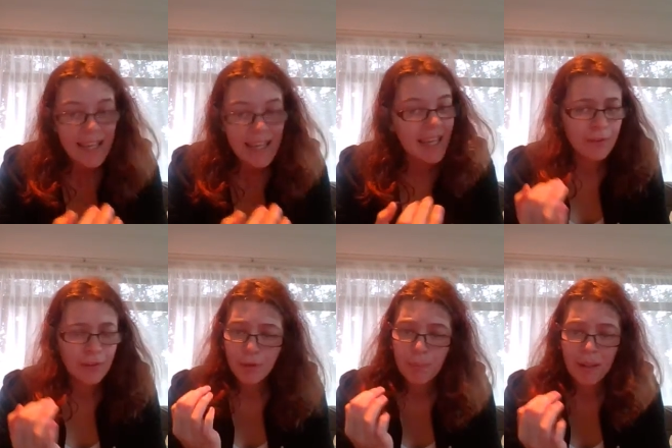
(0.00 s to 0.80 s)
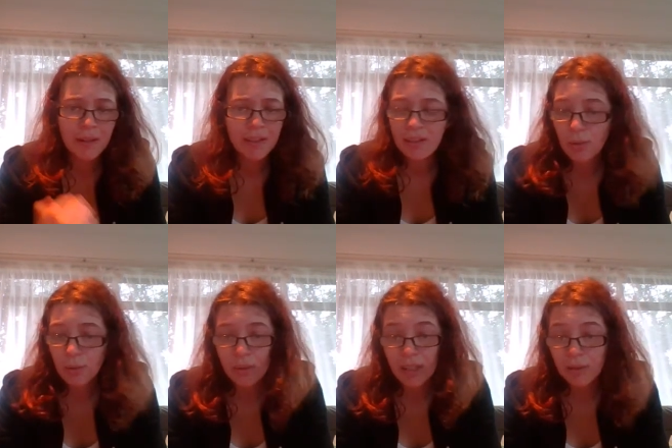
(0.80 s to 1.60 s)
Even if your parents
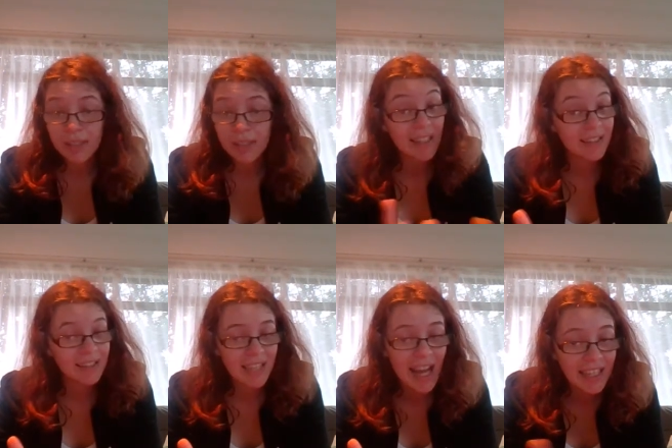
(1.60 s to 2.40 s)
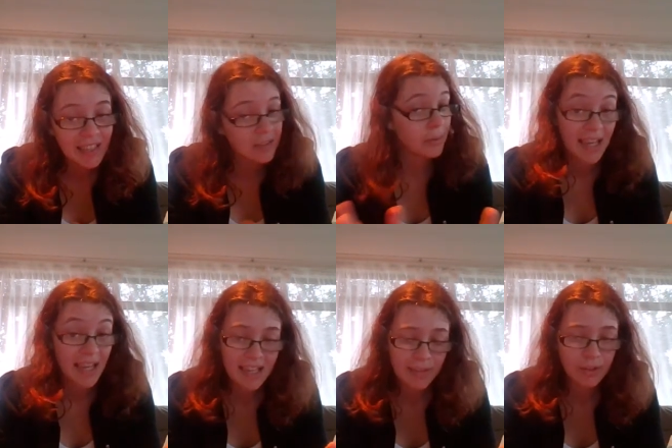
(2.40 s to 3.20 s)
or your guardians or
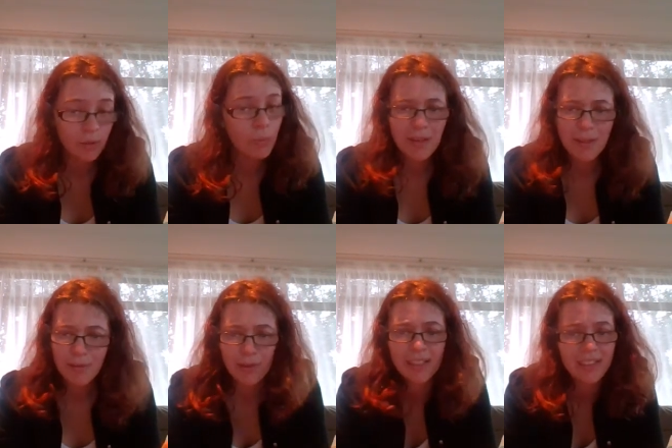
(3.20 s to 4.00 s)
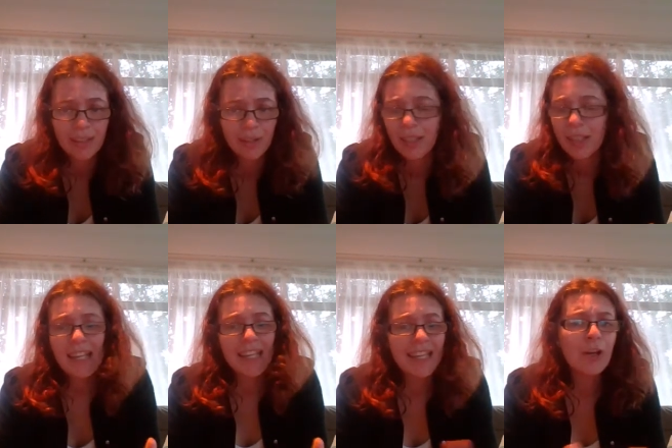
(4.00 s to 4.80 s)
caregivers or what are your friends even
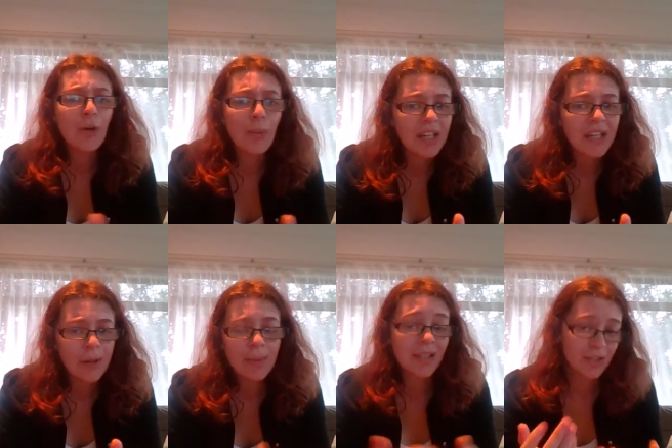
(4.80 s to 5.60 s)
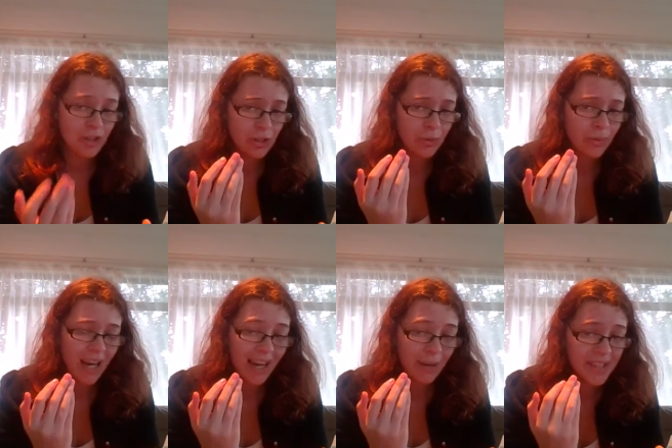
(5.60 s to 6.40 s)
get annoyed at you because you
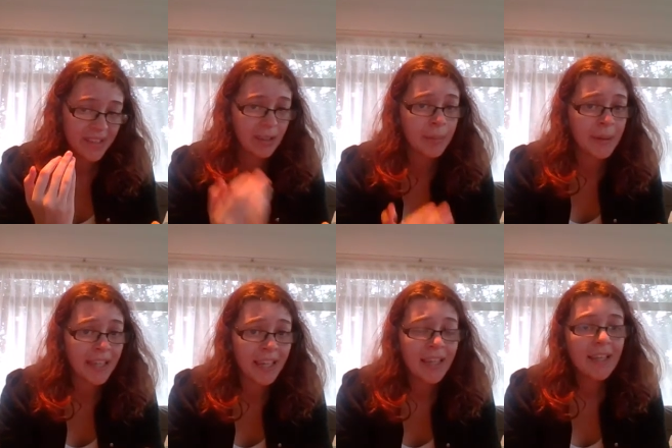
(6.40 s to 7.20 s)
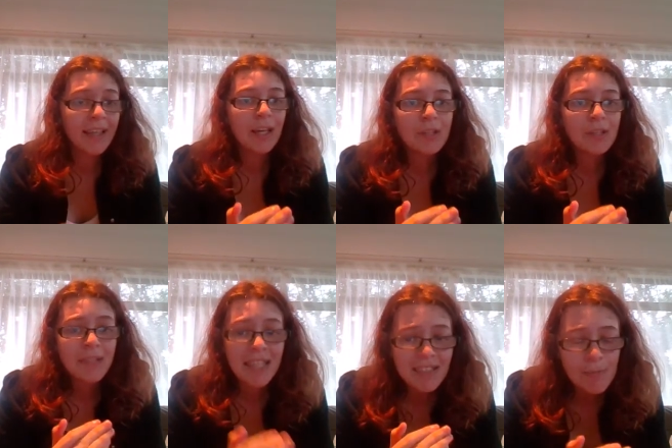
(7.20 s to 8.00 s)
are being so picky, you
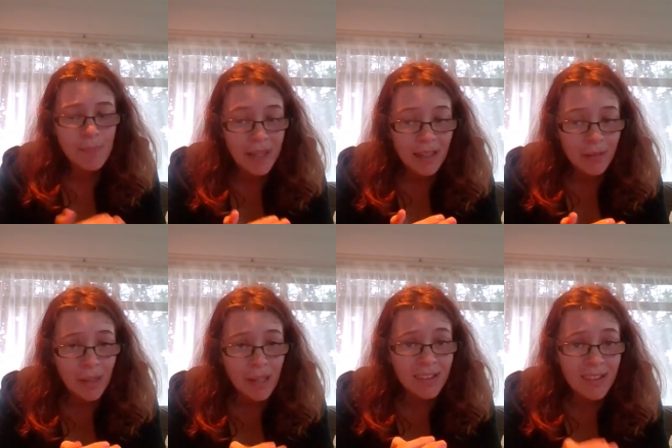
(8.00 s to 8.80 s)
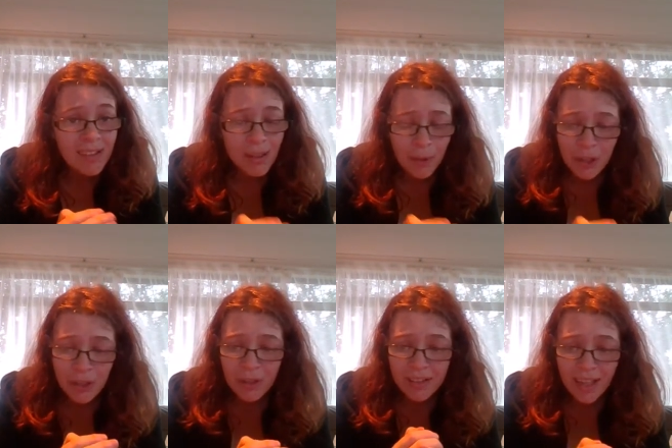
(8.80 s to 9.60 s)
need to be, because this is someone you're
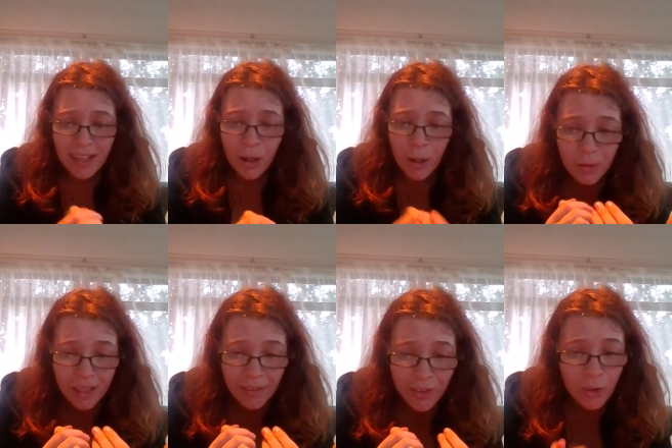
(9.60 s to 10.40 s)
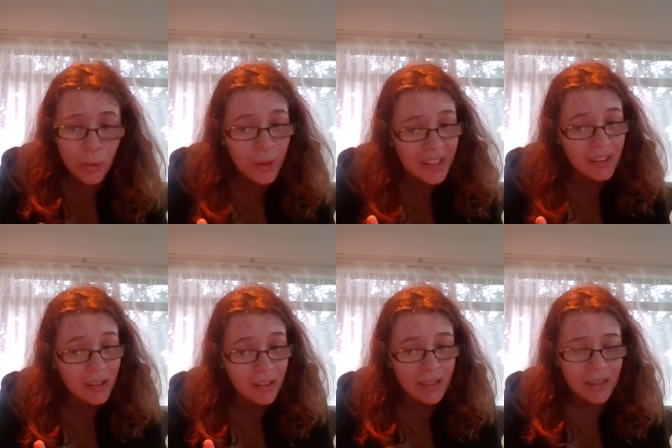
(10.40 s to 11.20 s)
going to tell your whole life story to.